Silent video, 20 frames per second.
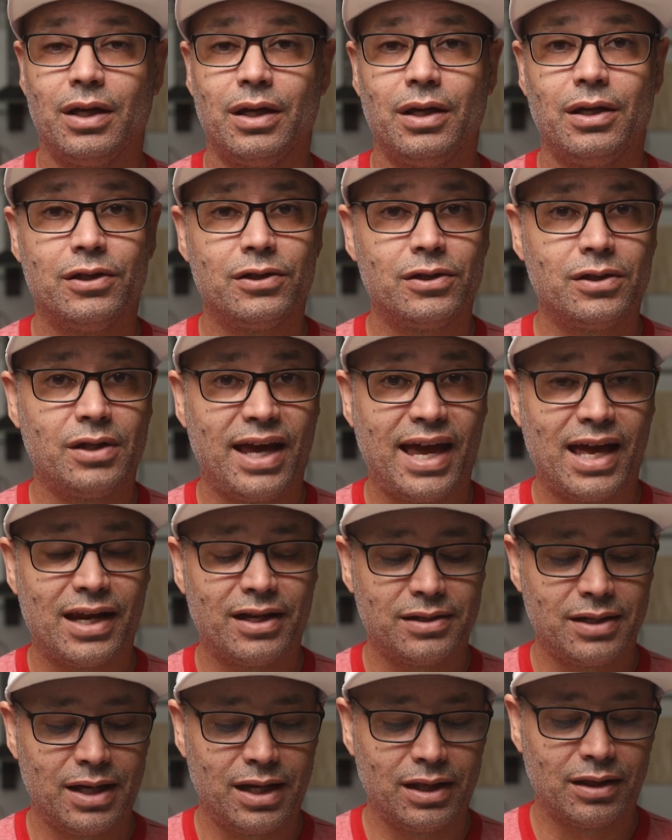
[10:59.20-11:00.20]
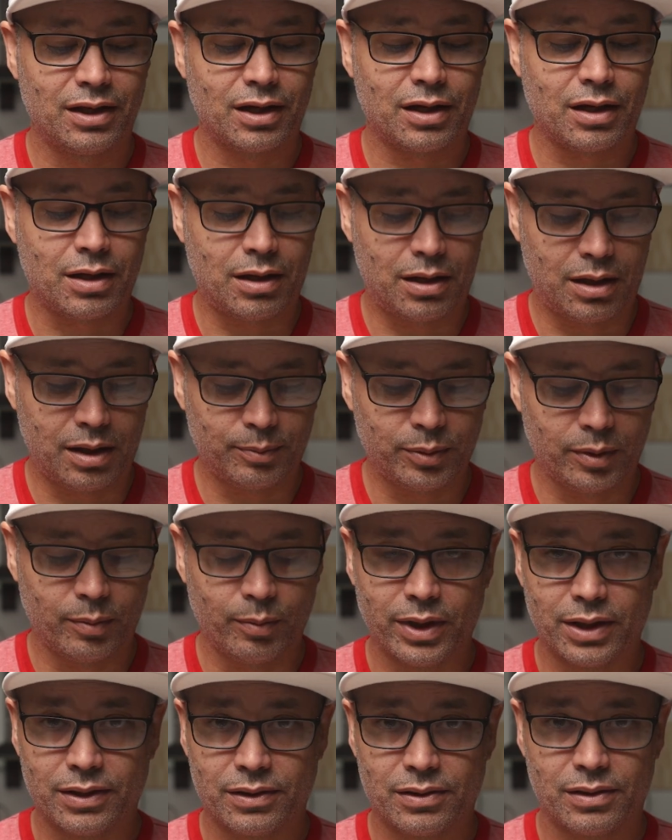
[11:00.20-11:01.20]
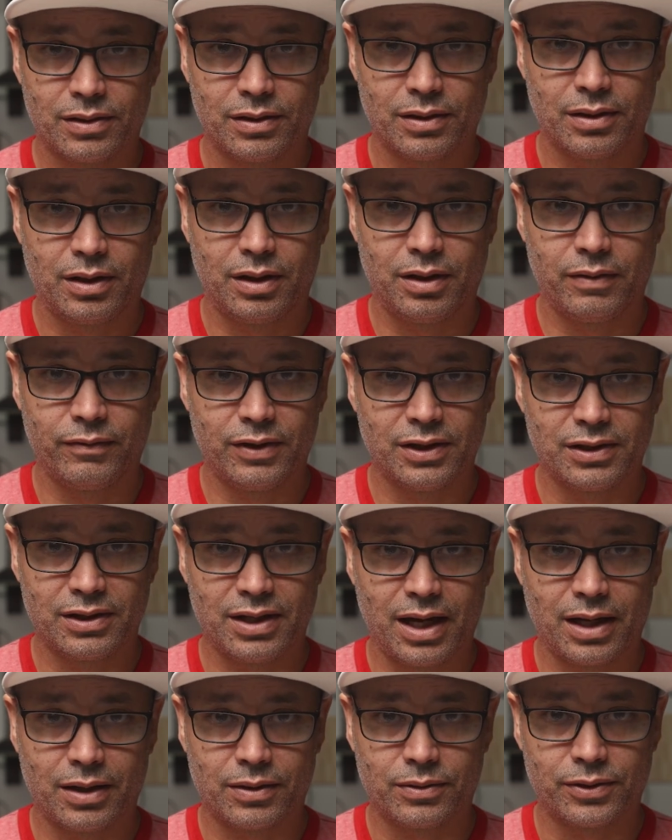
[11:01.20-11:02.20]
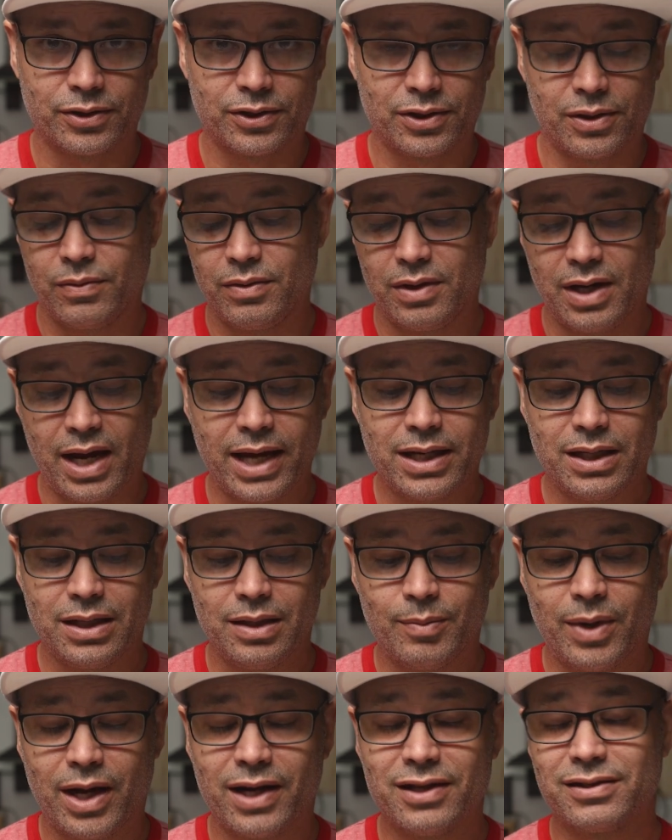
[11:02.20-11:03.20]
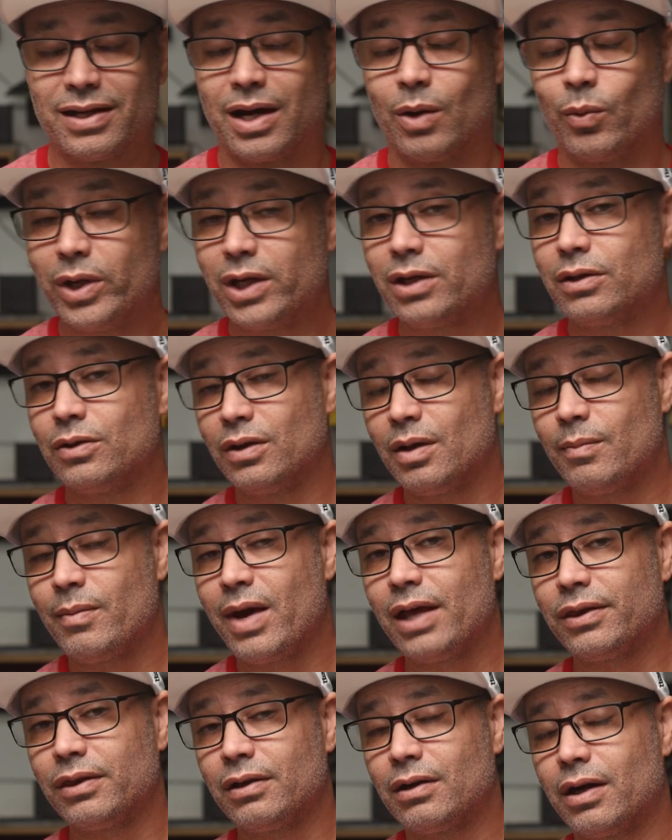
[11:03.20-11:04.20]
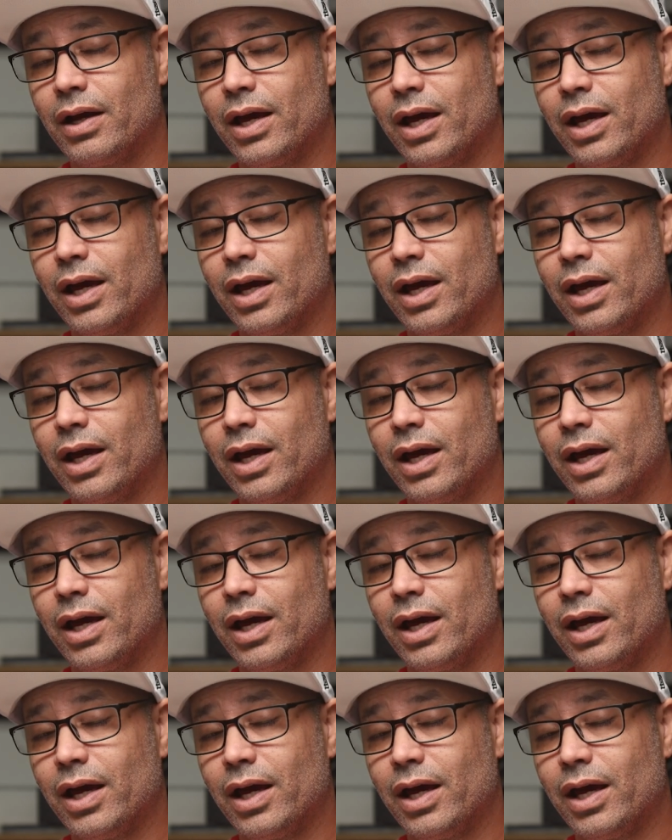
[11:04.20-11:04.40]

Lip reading: is to annotate the complement of this angle. So 90 minus that. We could do the math in our